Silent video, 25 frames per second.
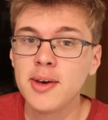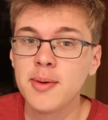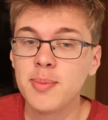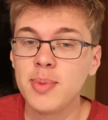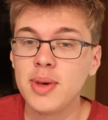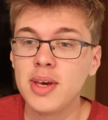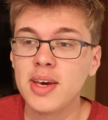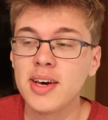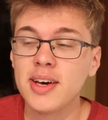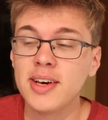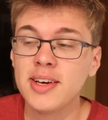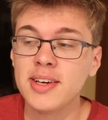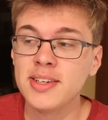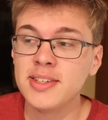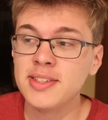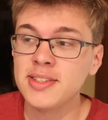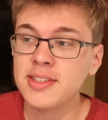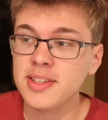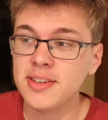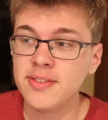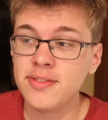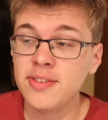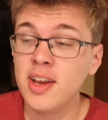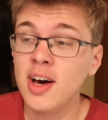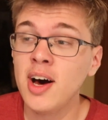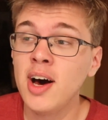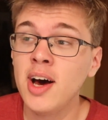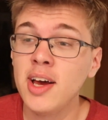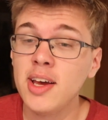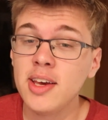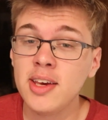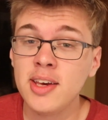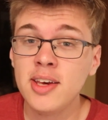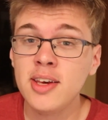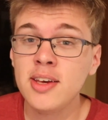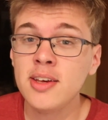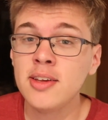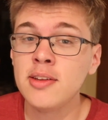because if not,
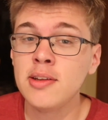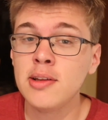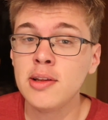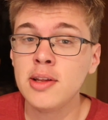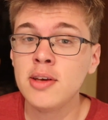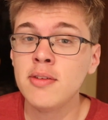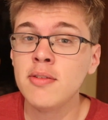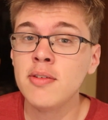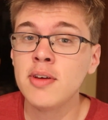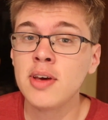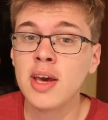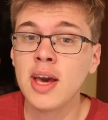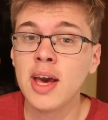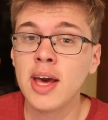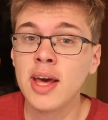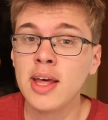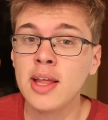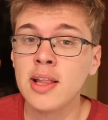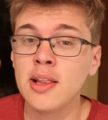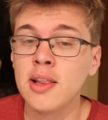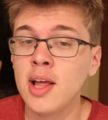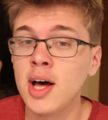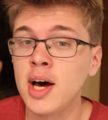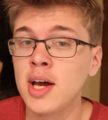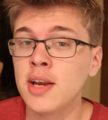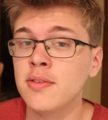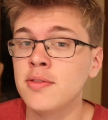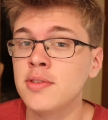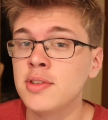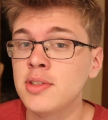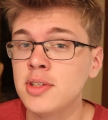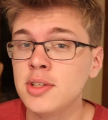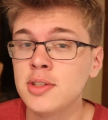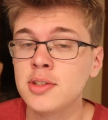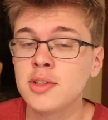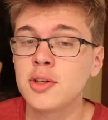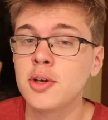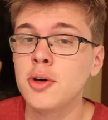he is leaving a lot of
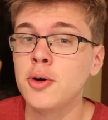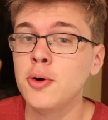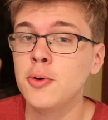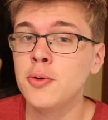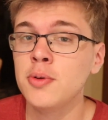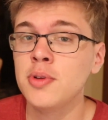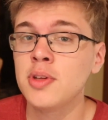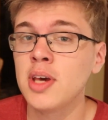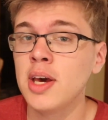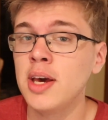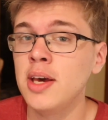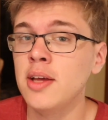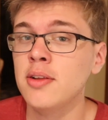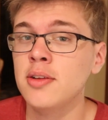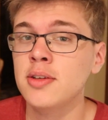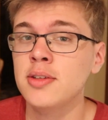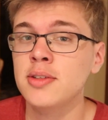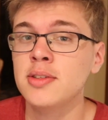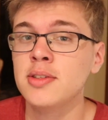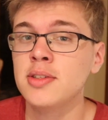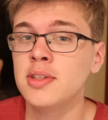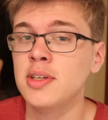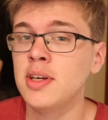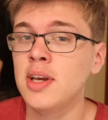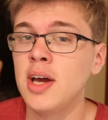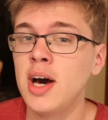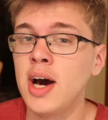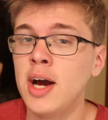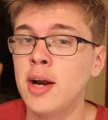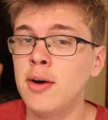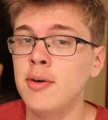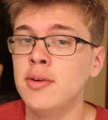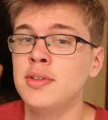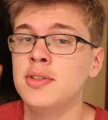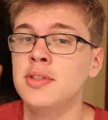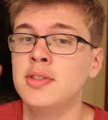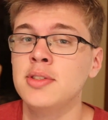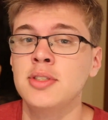Cisco's, Caitlyn's, and
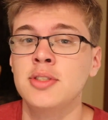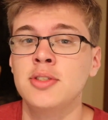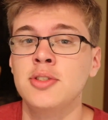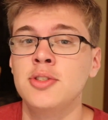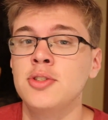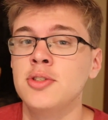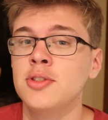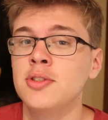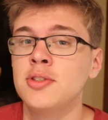Iris's